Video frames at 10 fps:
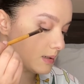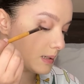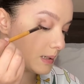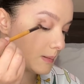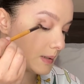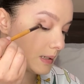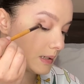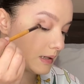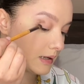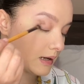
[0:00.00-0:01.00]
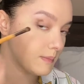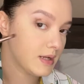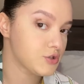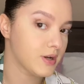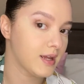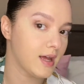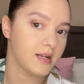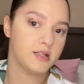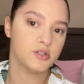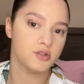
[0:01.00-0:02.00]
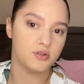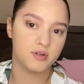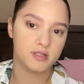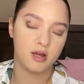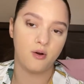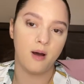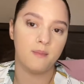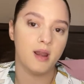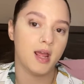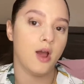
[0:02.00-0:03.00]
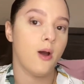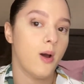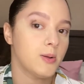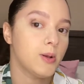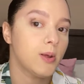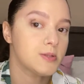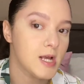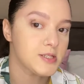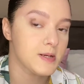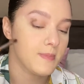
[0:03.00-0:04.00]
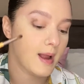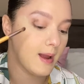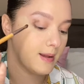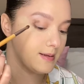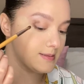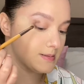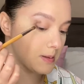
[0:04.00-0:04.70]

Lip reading: And I'm not trying to get it into the crease at all. I'm like touching my eyelids.